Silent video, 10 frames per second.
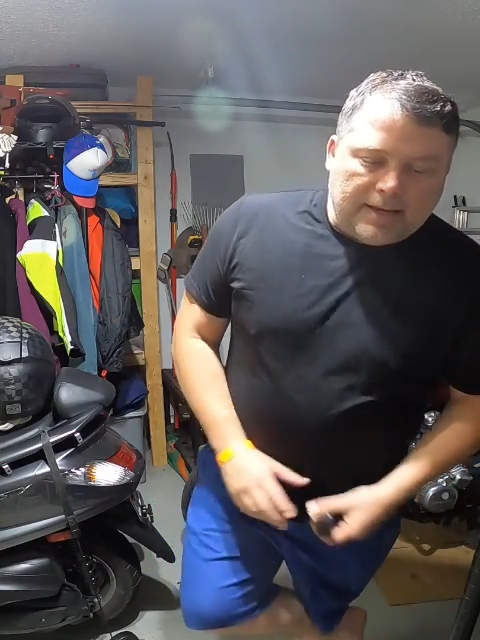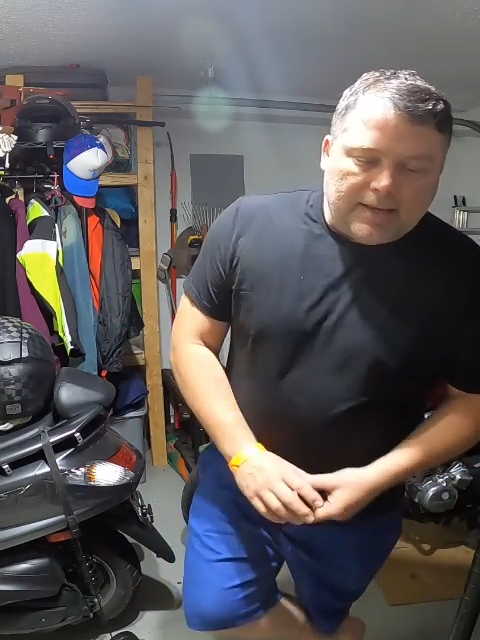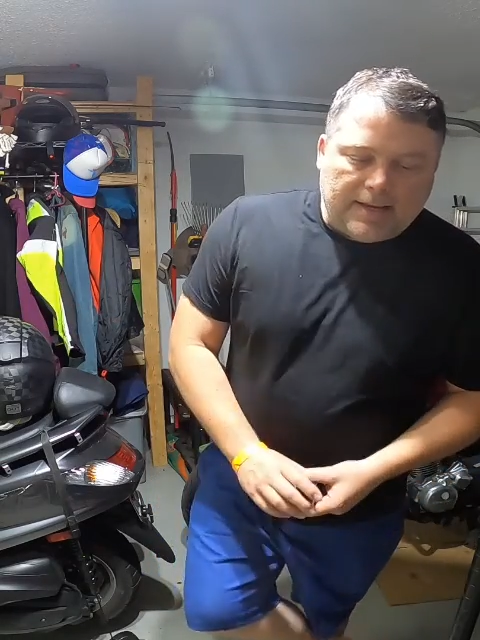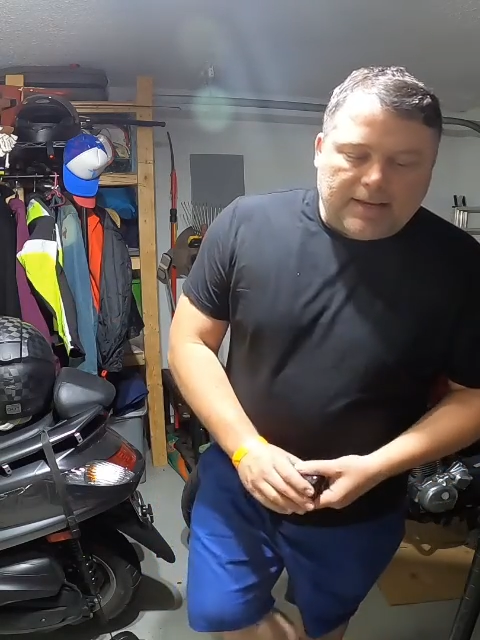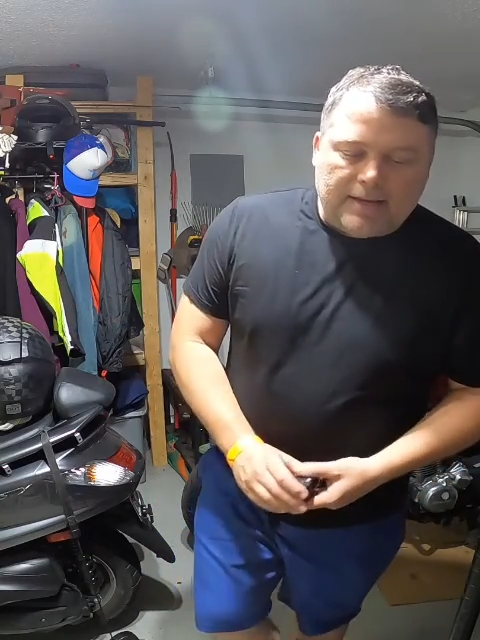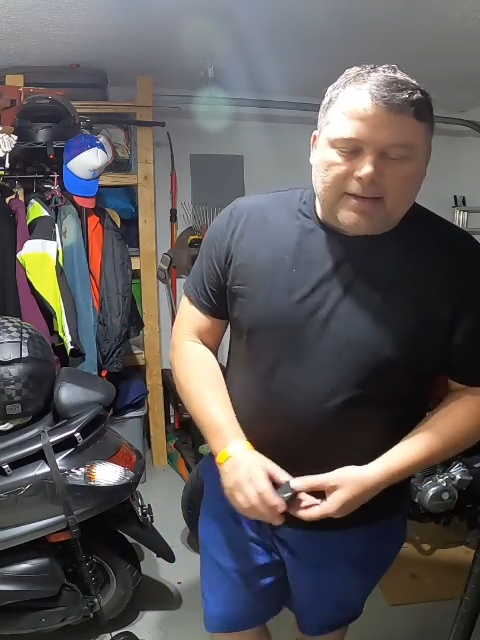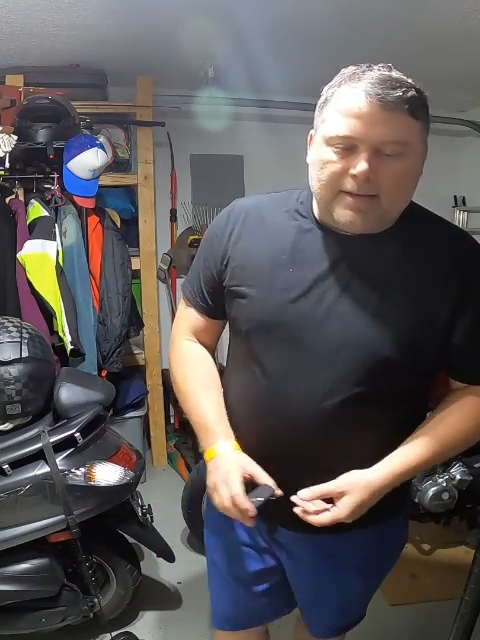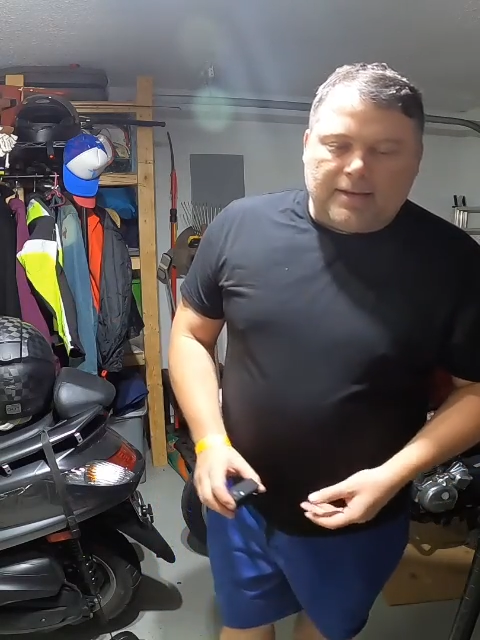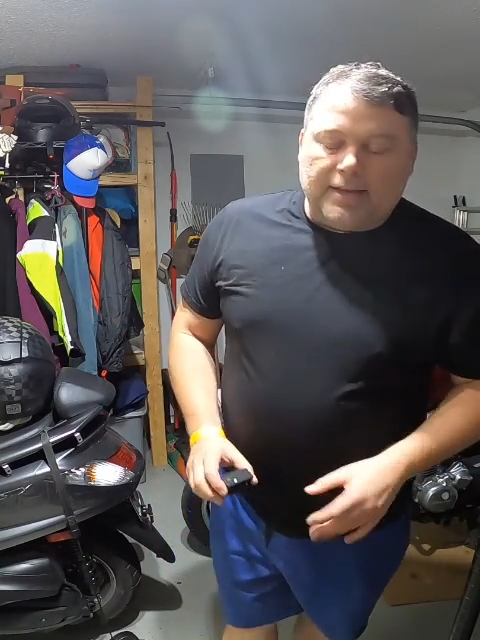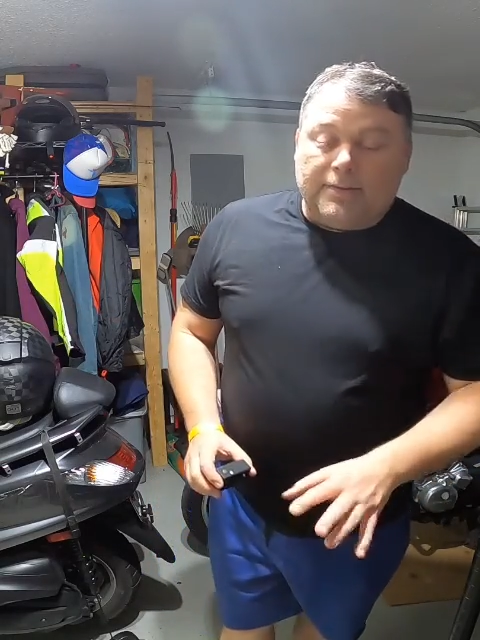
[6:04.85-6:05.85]
And
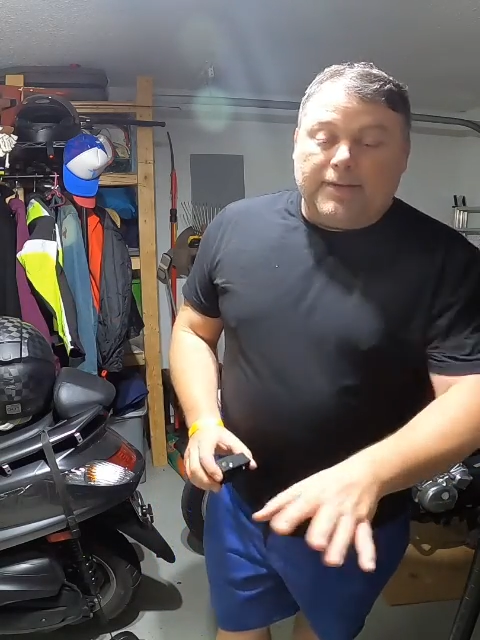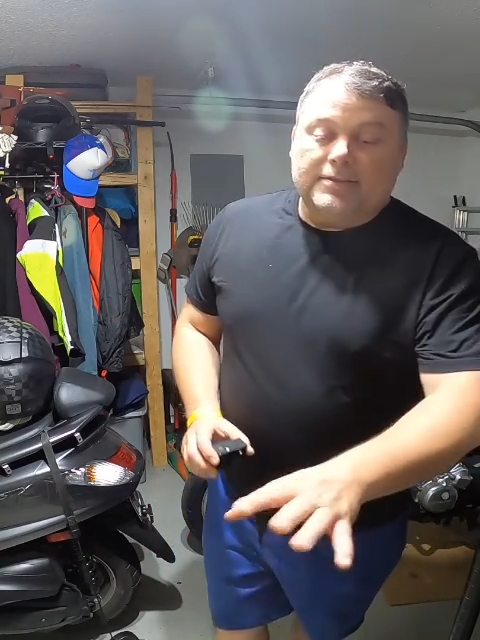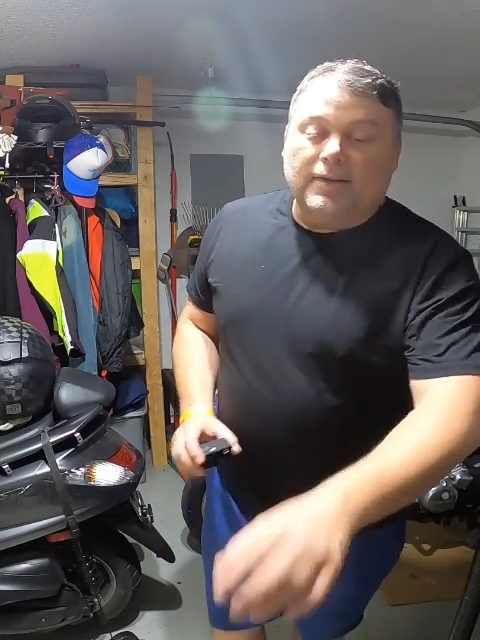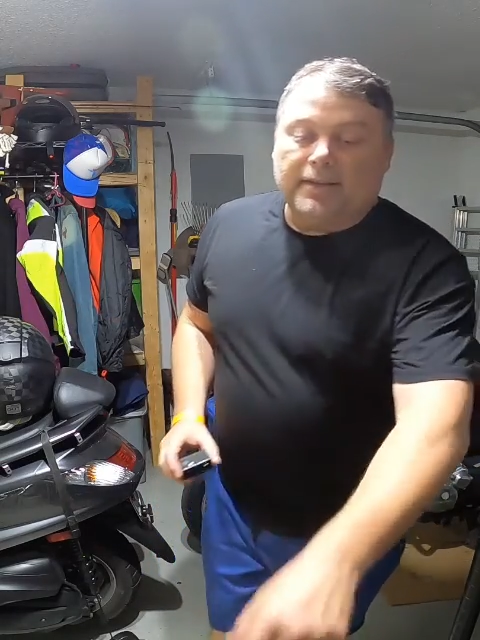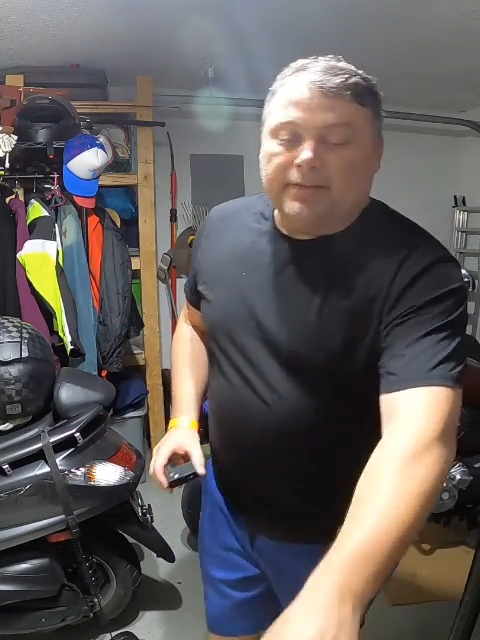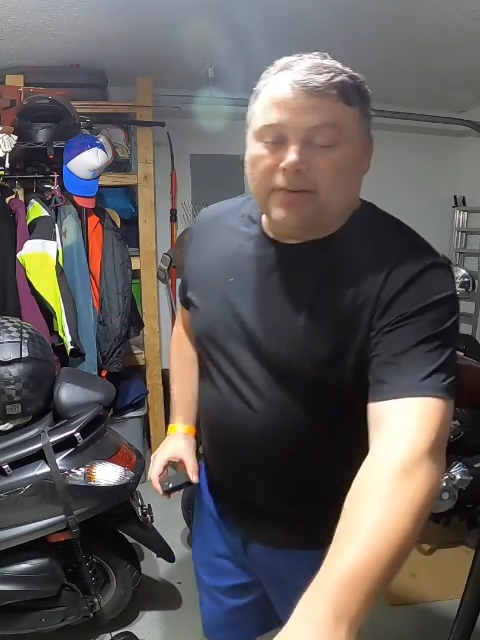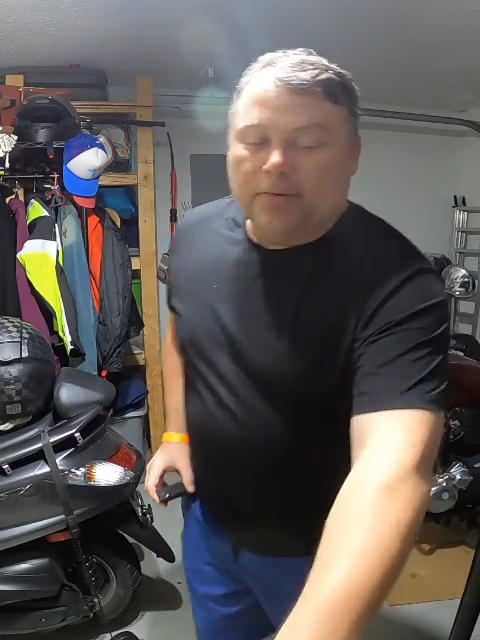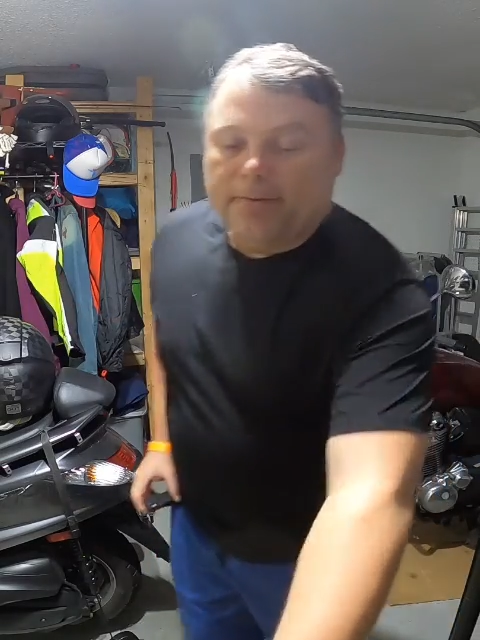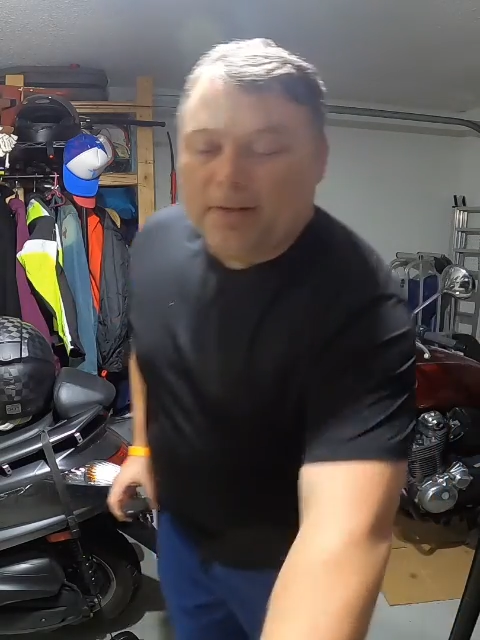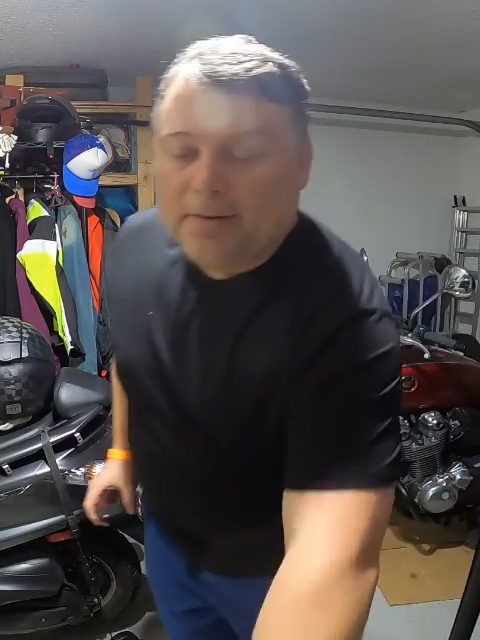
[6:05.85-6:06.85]
anyway, so I left the
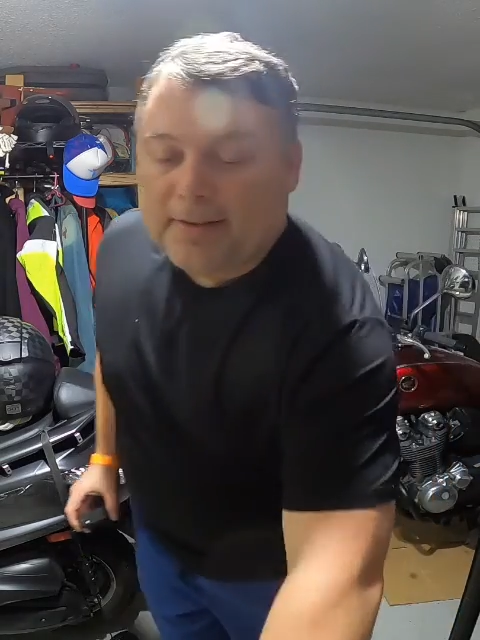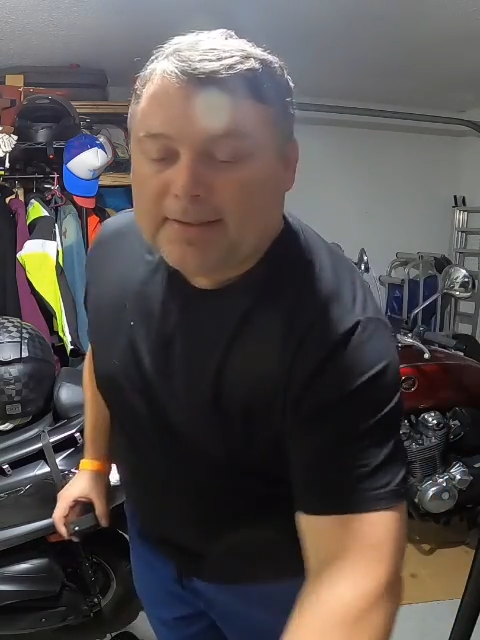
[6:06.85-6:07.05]
review on